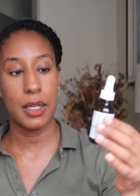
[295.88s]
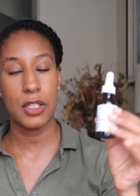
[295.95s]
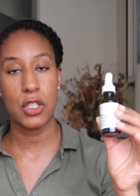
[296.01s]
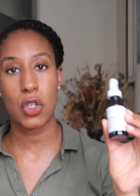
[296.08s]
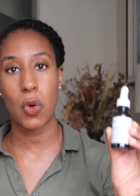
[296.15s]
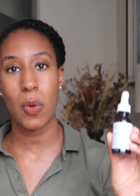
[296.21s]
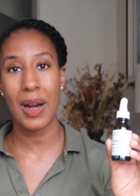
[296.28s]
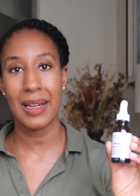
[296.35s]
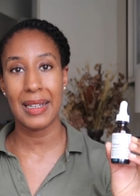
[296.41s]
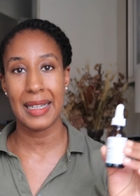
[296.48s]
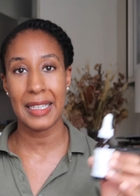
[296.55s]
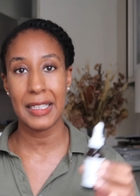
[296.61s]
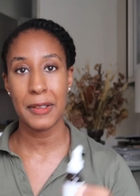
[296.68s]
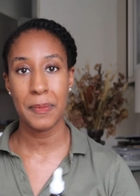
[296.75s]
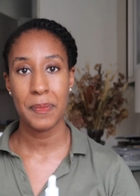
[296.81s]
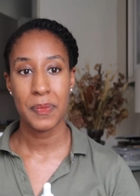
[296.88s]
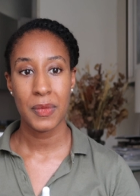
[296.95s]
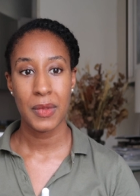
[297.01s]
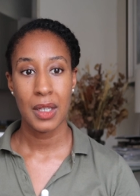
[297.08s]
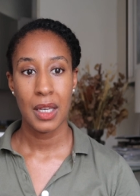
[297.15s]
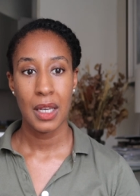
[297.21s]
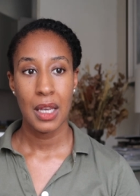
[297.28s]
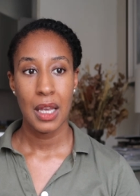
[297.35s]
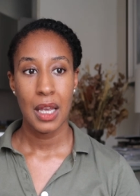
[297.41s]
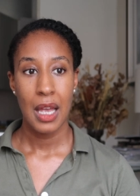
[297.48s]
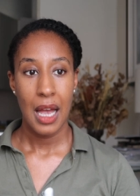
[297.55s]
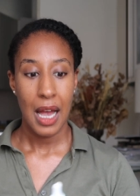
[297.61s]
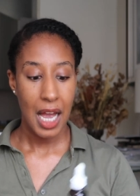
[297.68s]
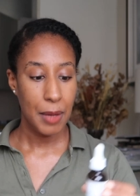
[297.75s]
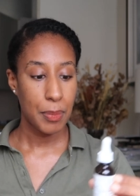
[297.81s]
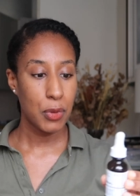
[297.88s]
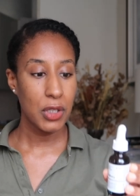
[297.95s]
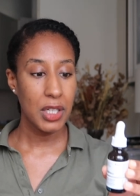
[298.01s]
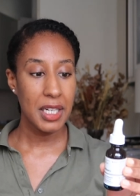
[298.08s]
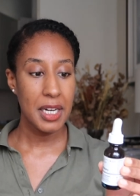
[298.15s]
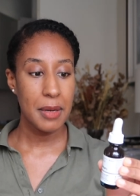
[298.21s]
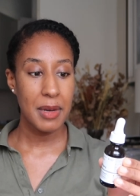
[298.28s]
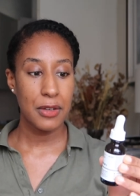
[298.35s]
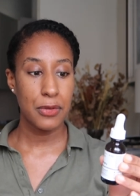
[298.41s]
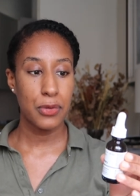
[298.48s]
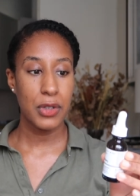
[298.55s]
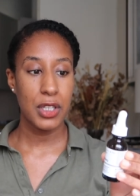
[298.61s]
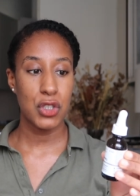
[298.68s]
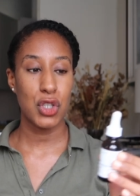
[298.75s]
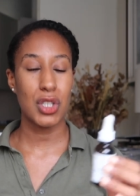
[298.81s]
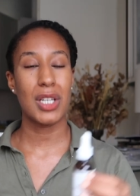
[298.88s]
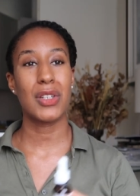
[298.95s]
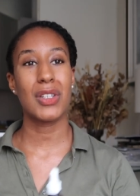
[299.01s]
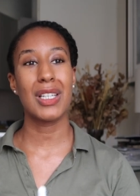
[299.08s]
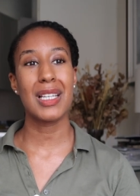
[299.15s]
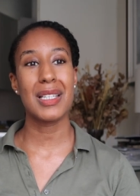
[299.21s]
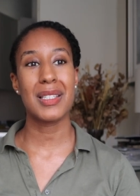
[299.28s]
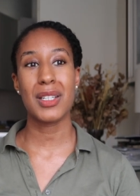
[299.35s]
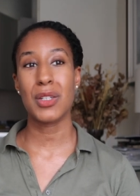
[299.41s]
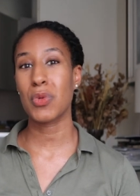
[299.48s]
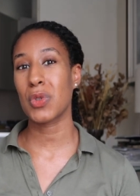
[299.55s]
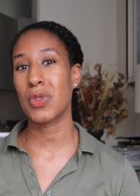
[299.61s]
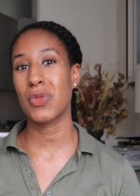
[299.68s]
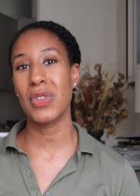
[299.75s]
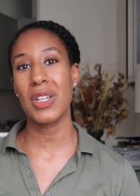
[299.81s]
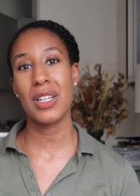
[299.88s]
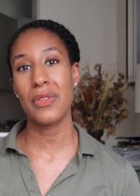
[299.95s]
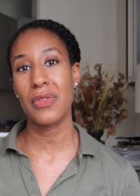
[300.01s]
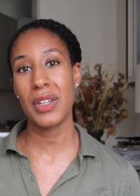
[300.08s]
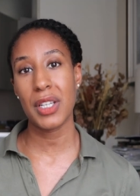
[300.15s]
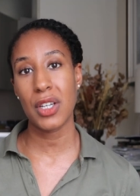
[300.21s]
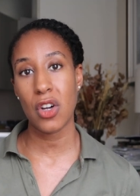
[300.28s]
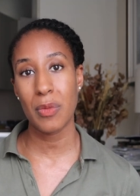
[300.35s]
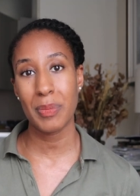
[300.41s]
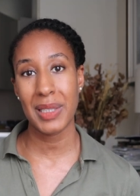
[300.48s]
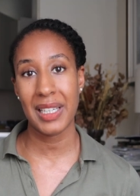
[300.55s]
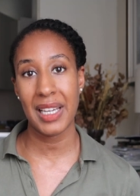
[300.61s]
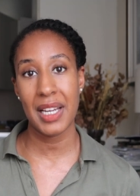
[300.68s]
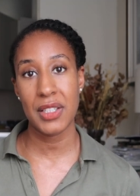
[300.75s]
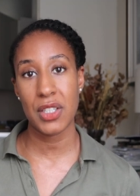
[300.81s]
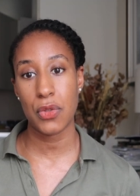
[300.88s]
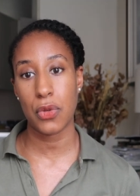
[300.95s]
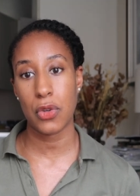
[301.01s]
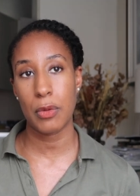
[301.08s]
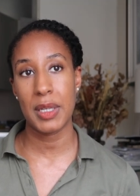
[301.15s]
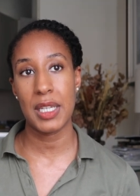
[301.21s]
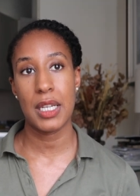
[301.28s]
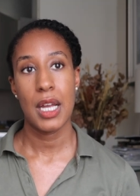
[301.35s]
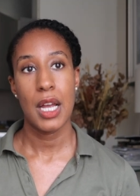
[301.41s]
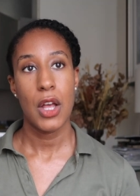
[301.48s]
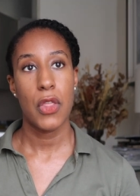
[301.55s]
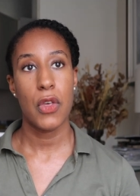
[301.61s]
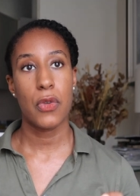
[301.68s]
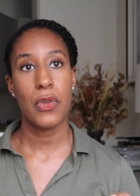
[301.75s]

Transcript: squalane, I put it in my fridge and I realized that it was very, very complicated for me. The